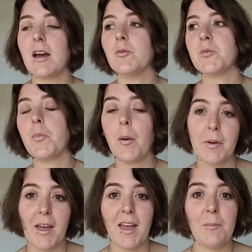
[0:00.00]
I was a proper
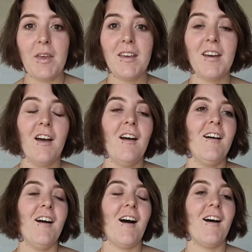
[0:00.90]
gaby,
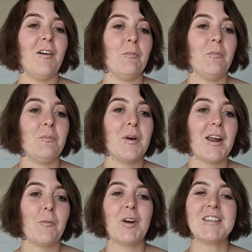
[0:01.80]
but
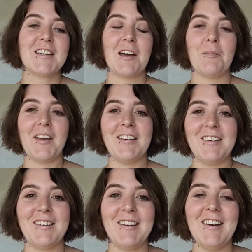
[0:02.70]
I wanted to come
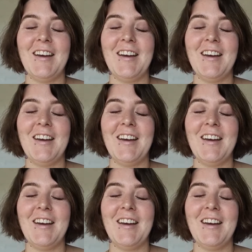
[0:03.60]
in